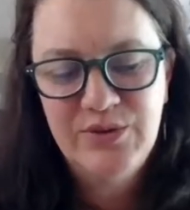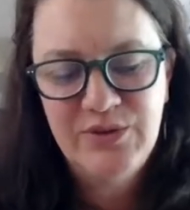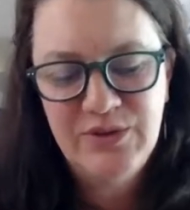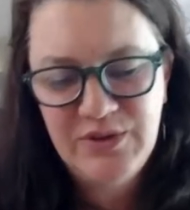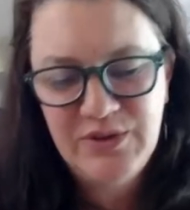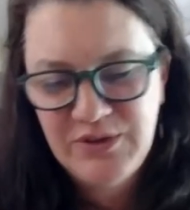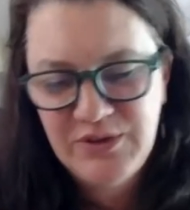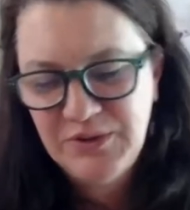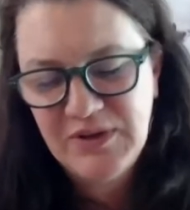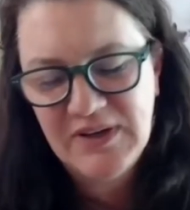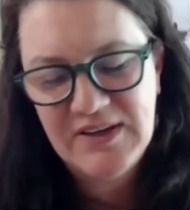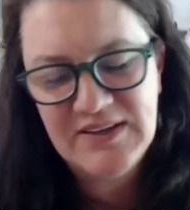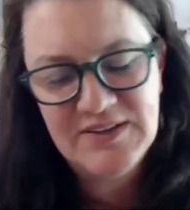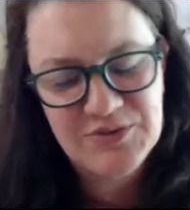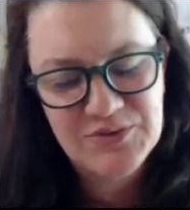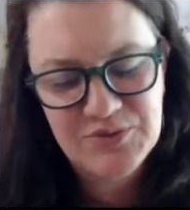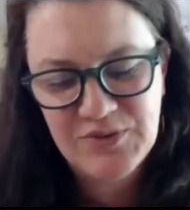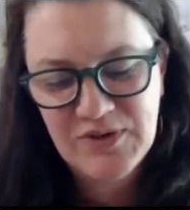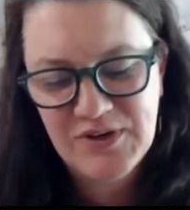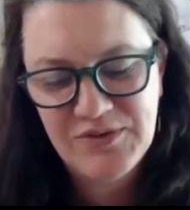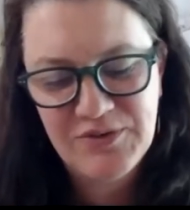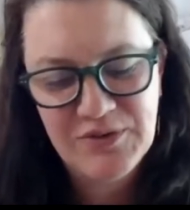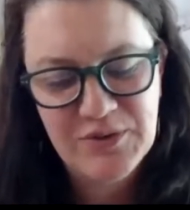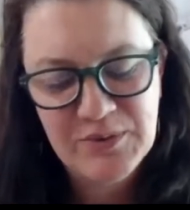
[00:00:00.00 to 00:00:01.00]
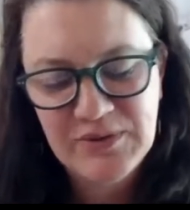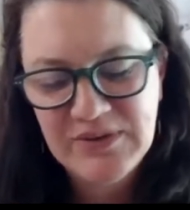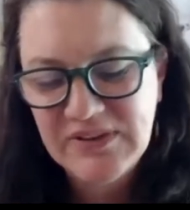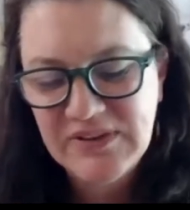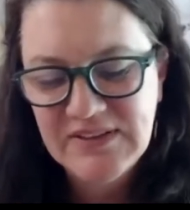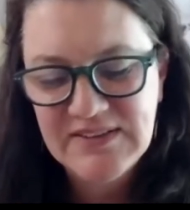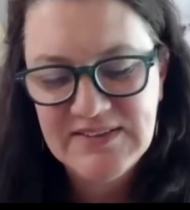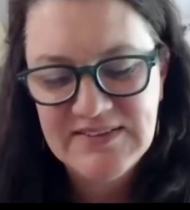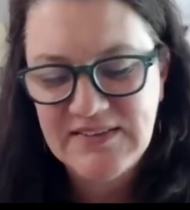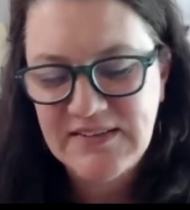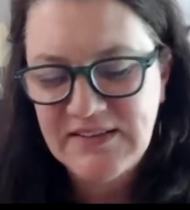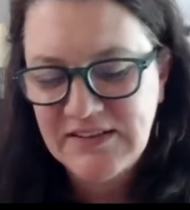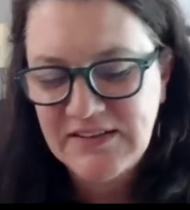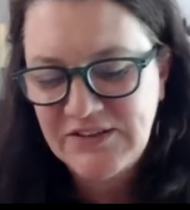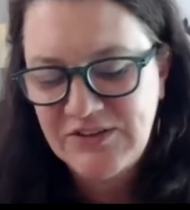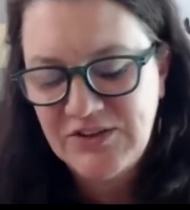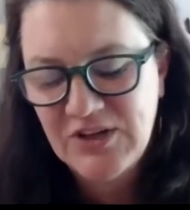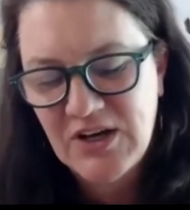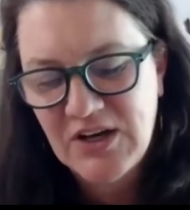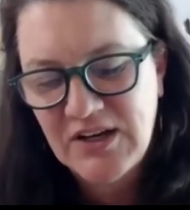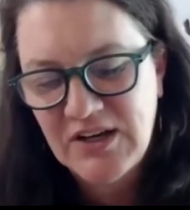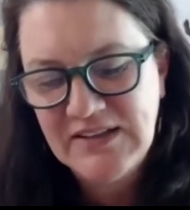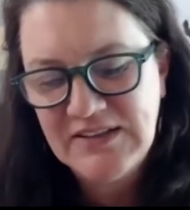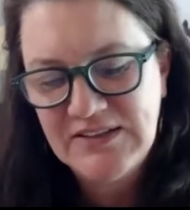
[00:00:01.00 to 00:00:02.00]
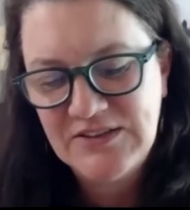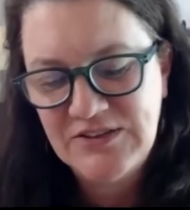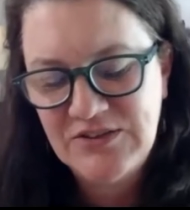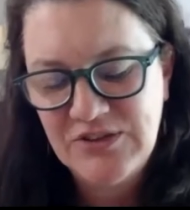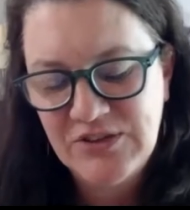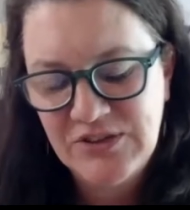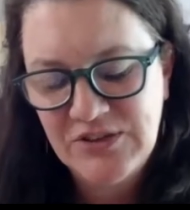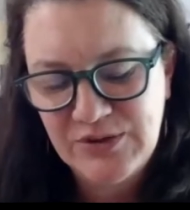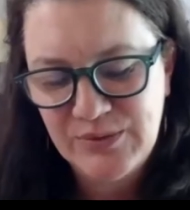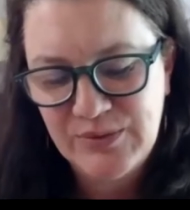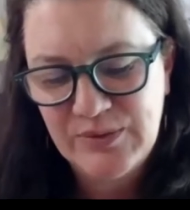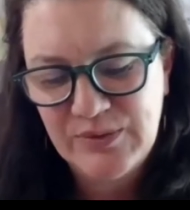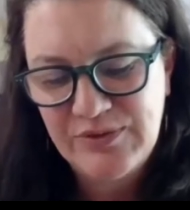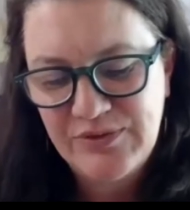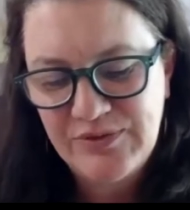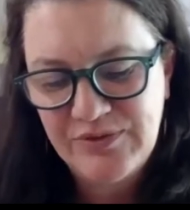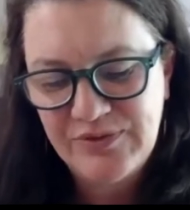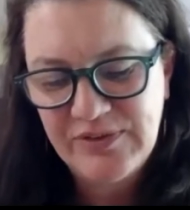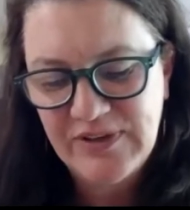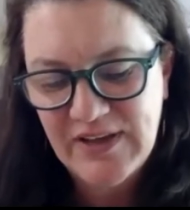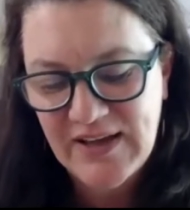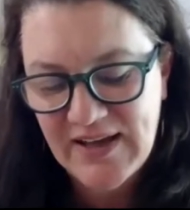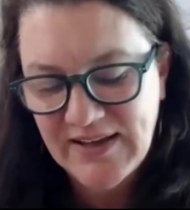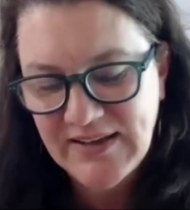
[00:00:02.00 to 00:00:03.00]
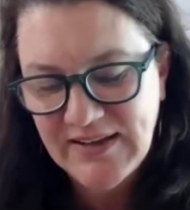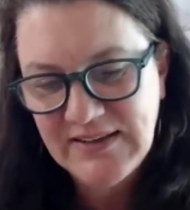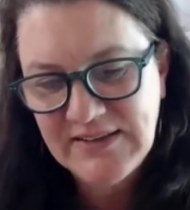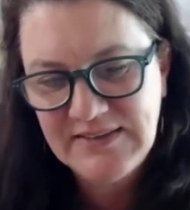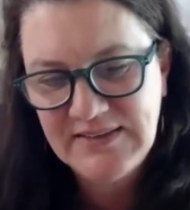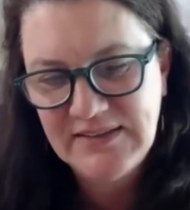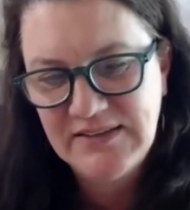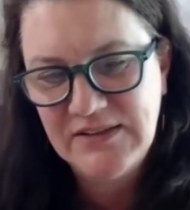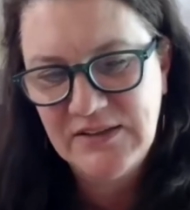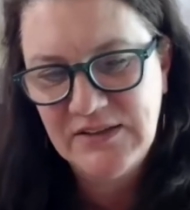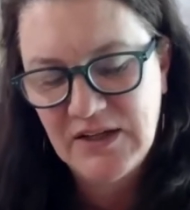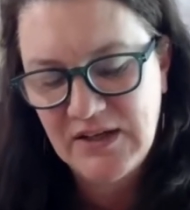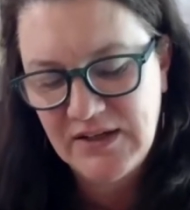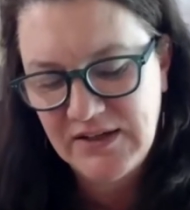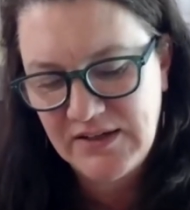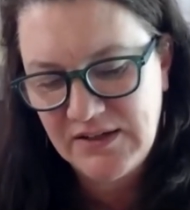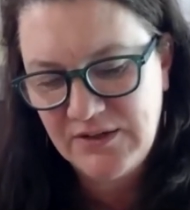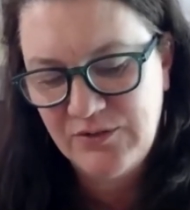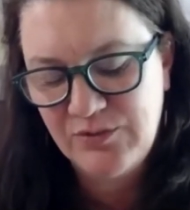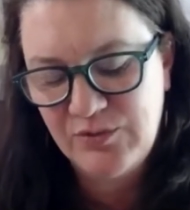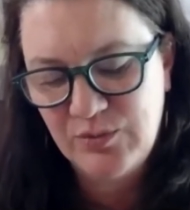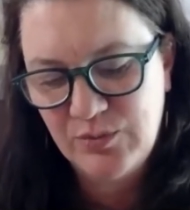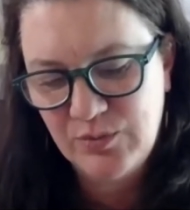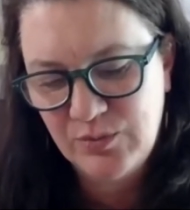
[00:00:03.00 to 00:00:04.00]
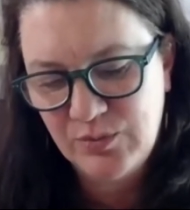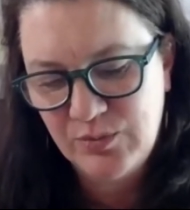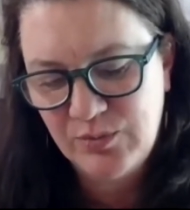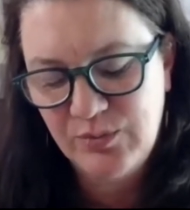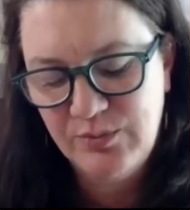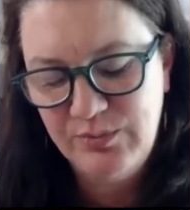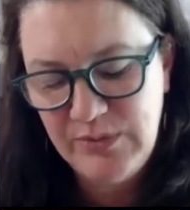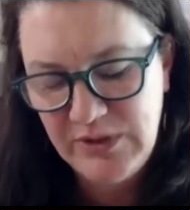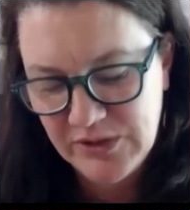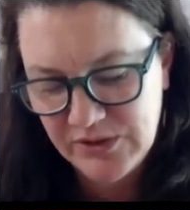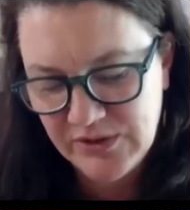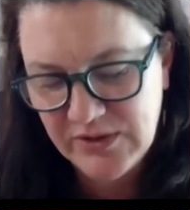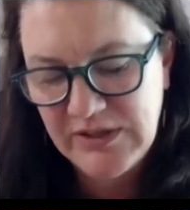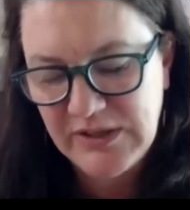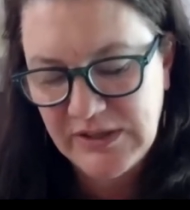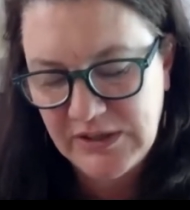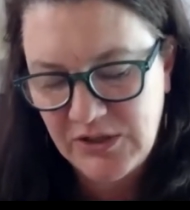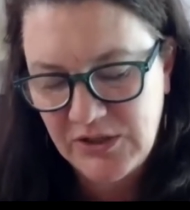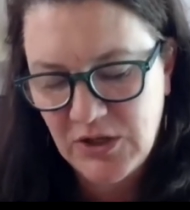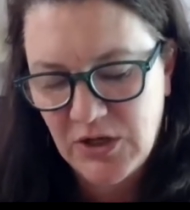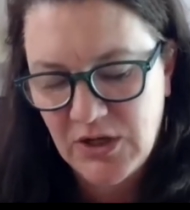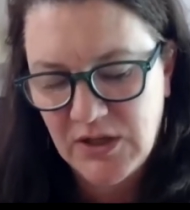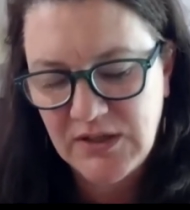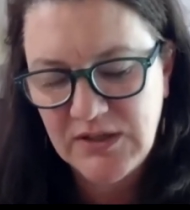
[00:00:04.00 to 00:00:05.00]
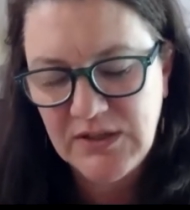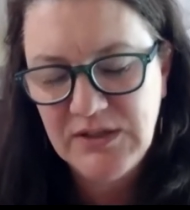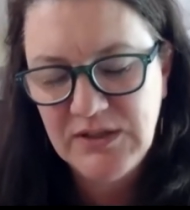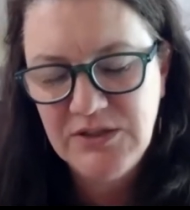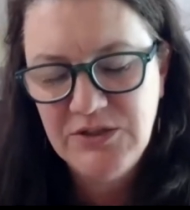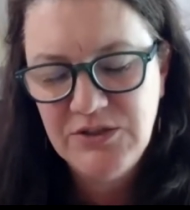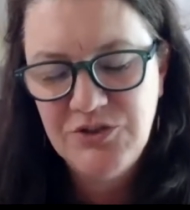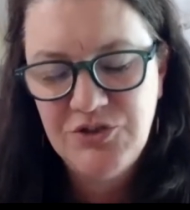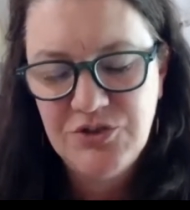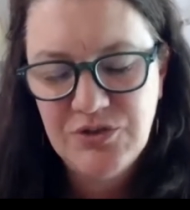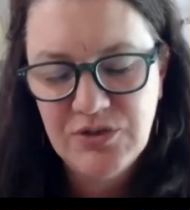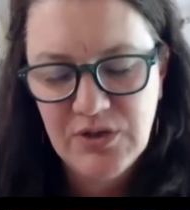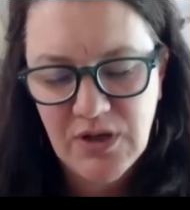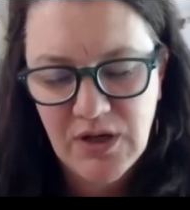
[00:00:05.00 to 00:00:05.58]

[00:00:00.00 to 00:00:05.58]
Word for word: you guys, for everyone listening, Doc is going to reflect and kind of mirror and acknowledge.